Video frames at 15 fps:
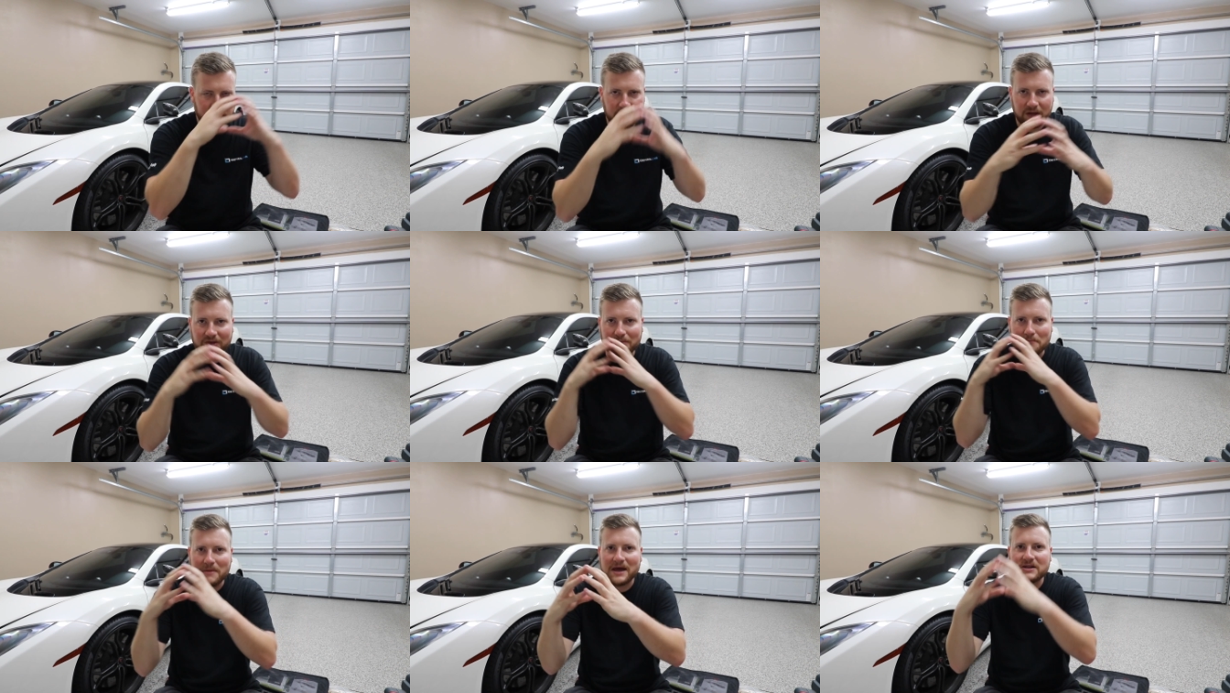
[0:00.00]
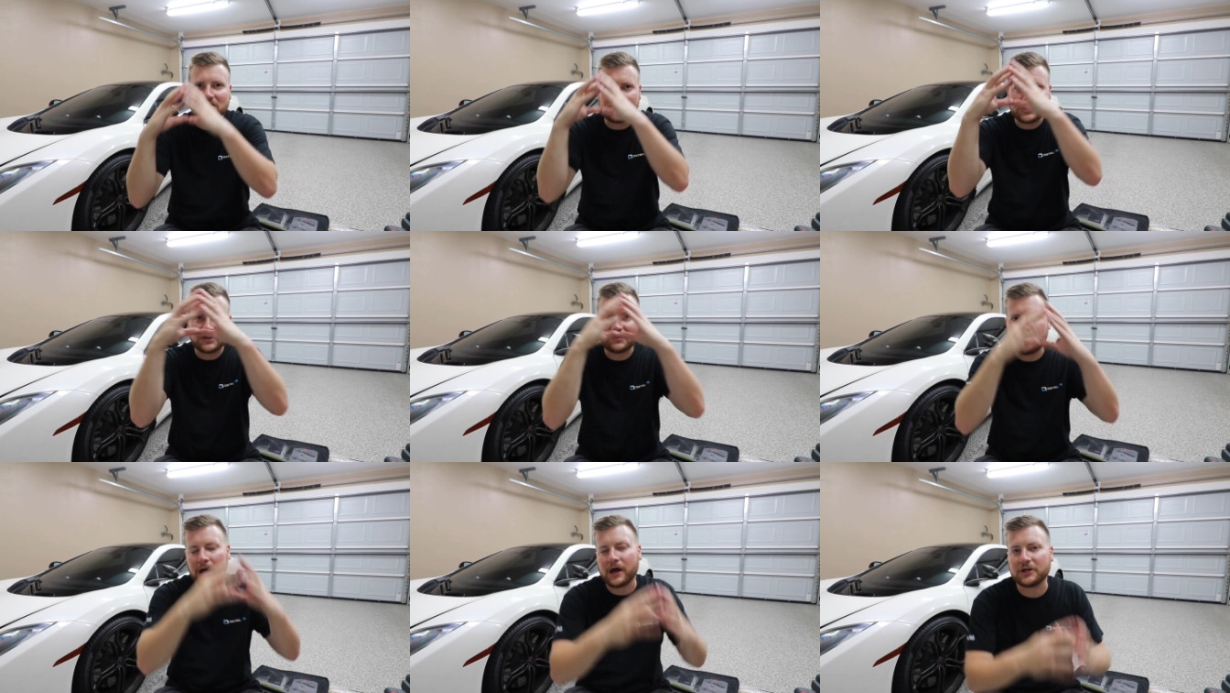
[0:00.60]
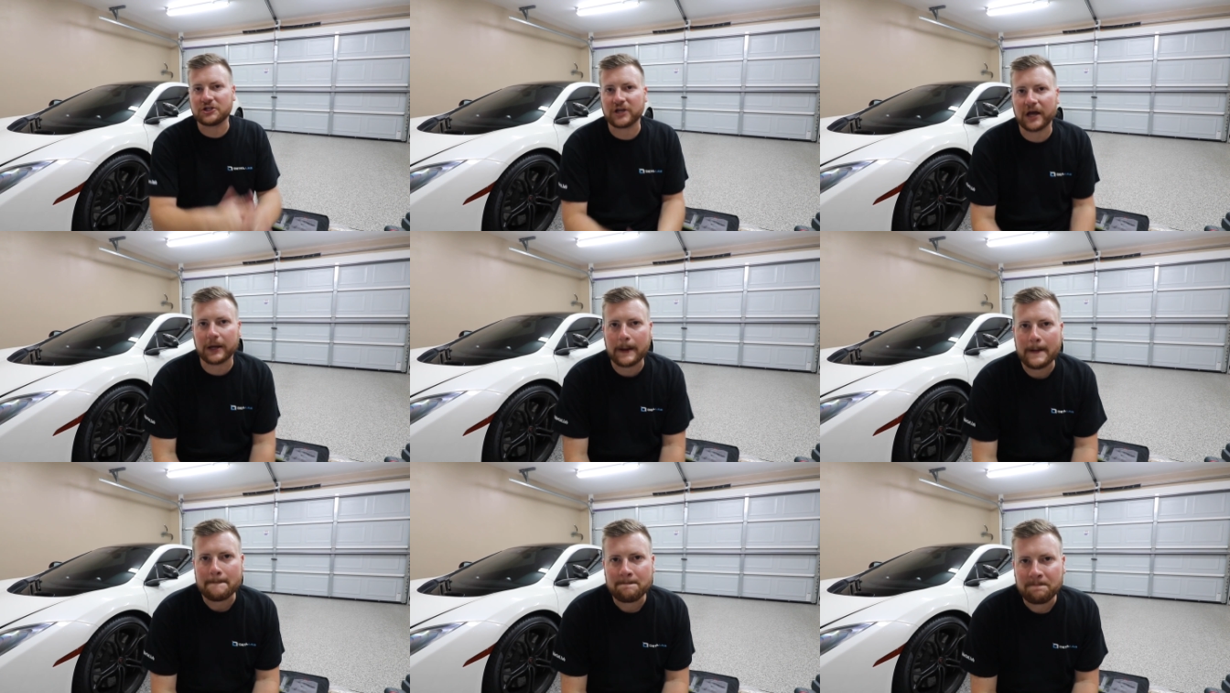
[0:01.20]
mean, it's meant to spot
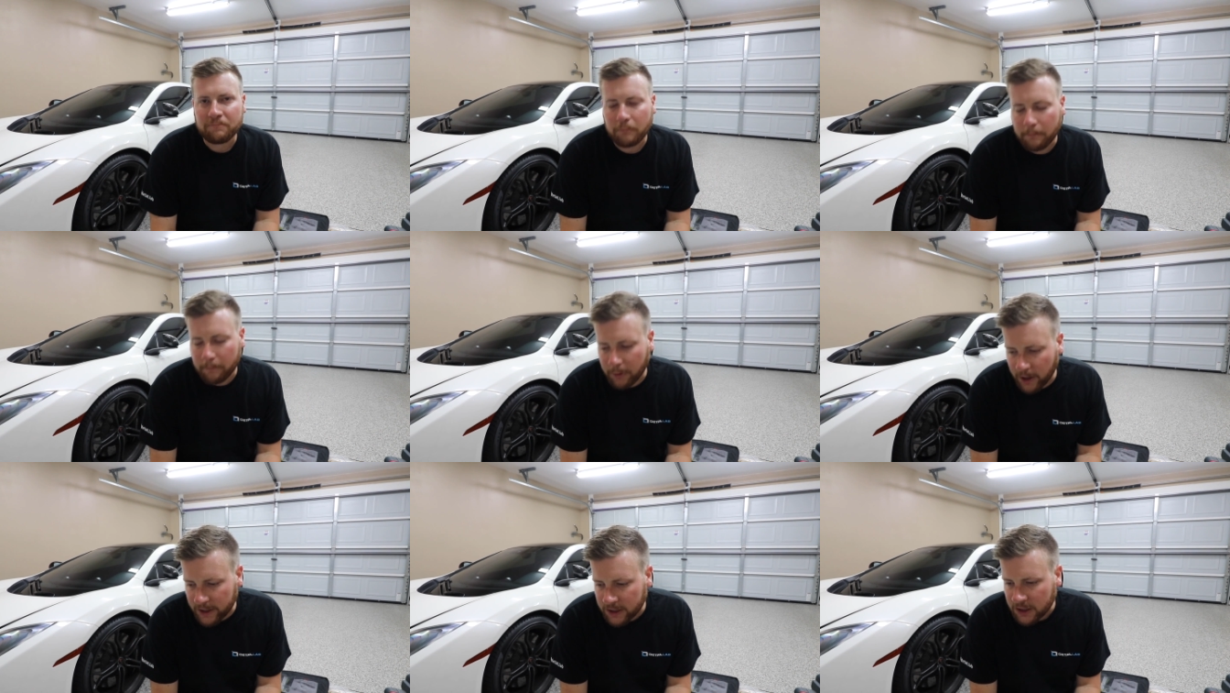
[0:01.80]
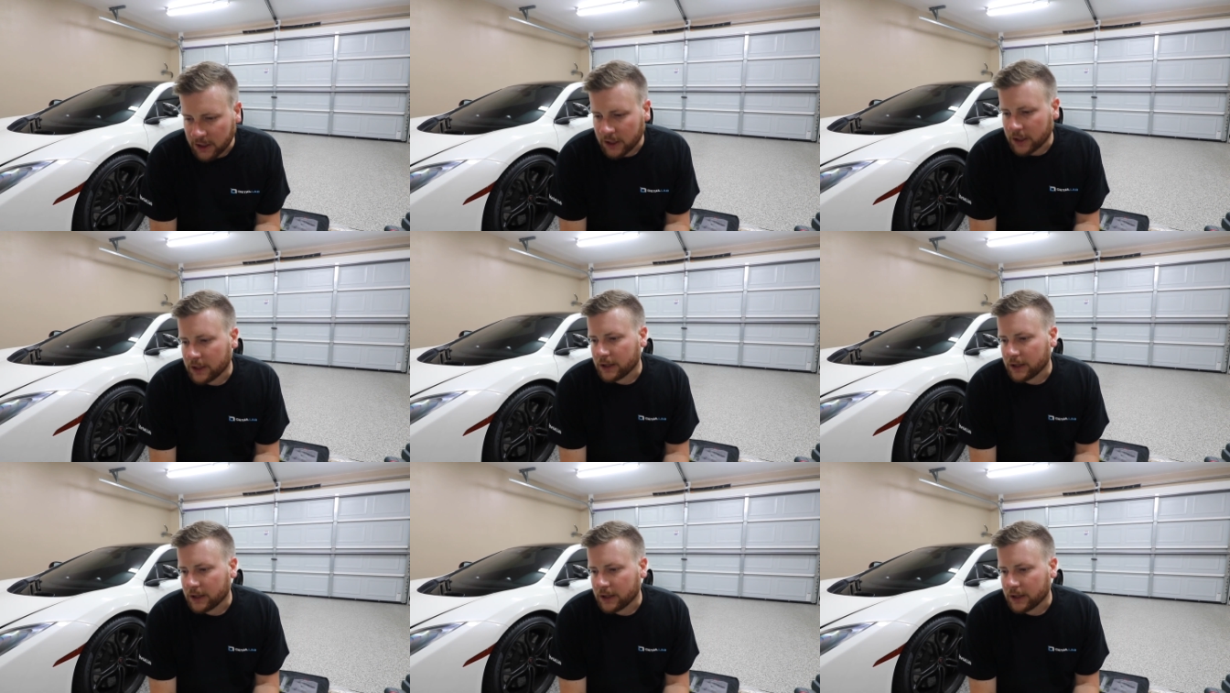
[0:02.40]
check, but